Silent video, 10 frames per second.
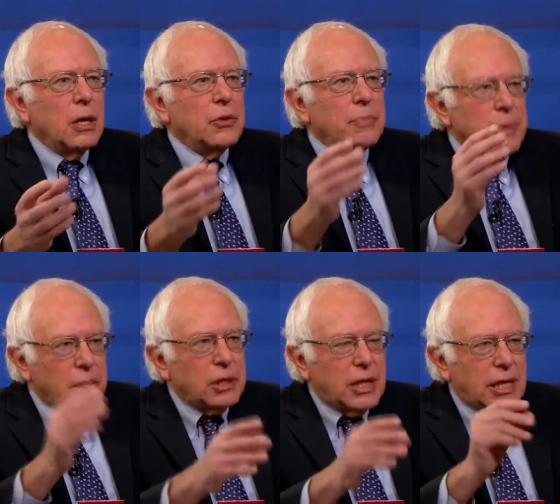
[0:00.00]
The
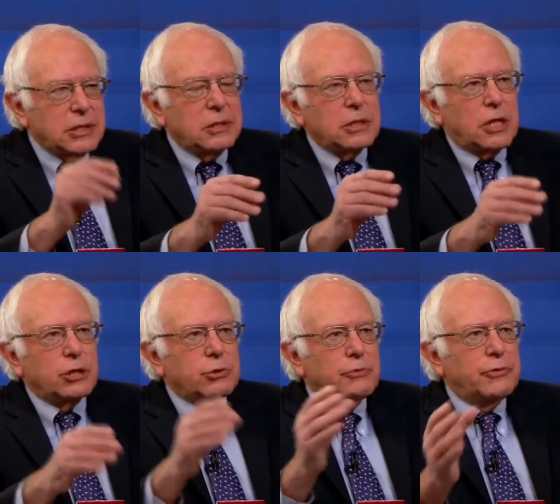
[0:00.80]
middle class of this
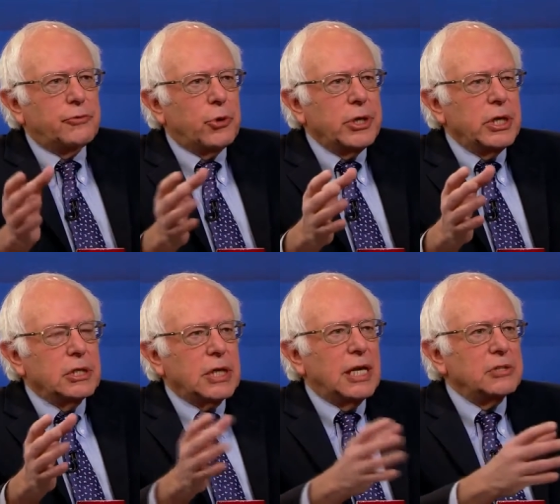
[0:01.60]
country for 40
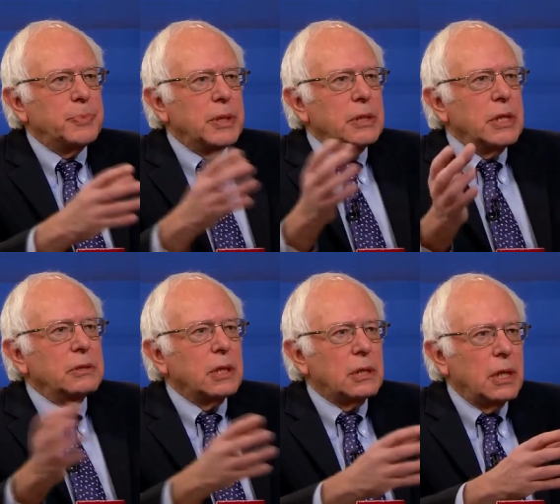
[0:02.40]
years has been
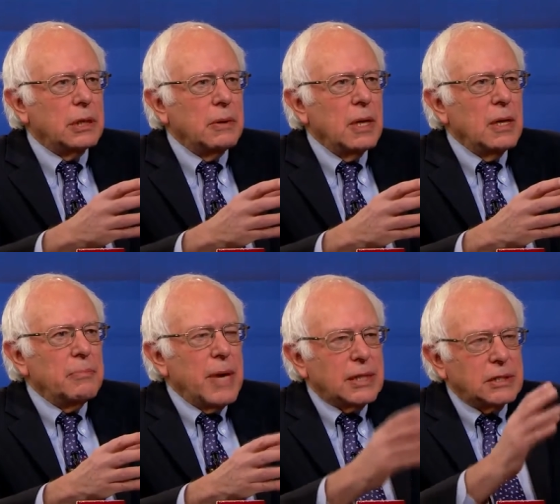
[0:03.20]
in decline
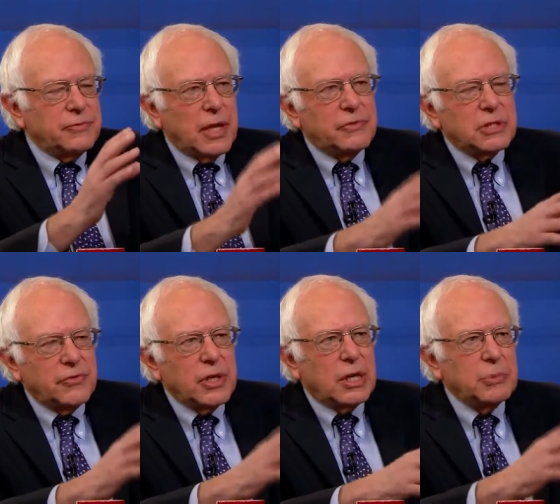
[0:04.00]
massive levels
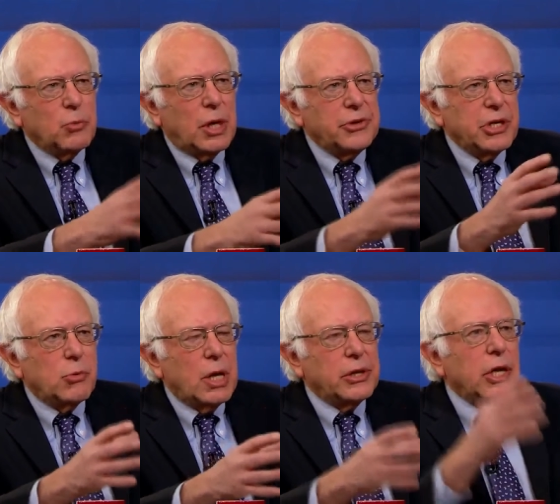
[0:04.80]
of income and wealth
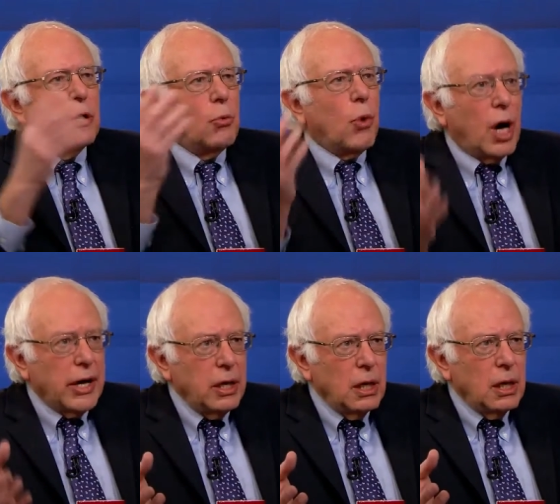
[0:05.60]
inequality. Why?